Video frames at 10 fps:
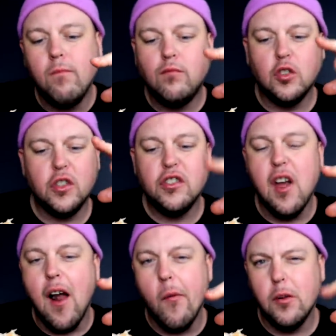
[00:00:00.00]
So this
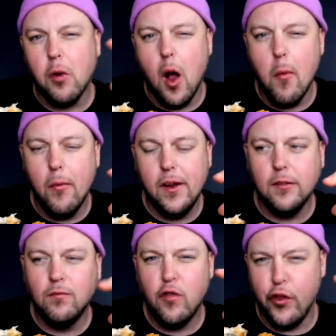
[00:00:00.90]
guy was probably
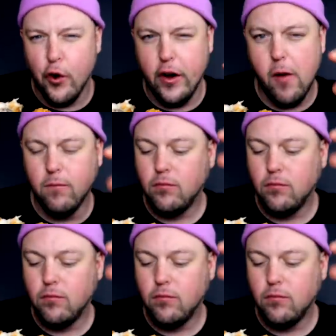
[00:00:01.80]
30,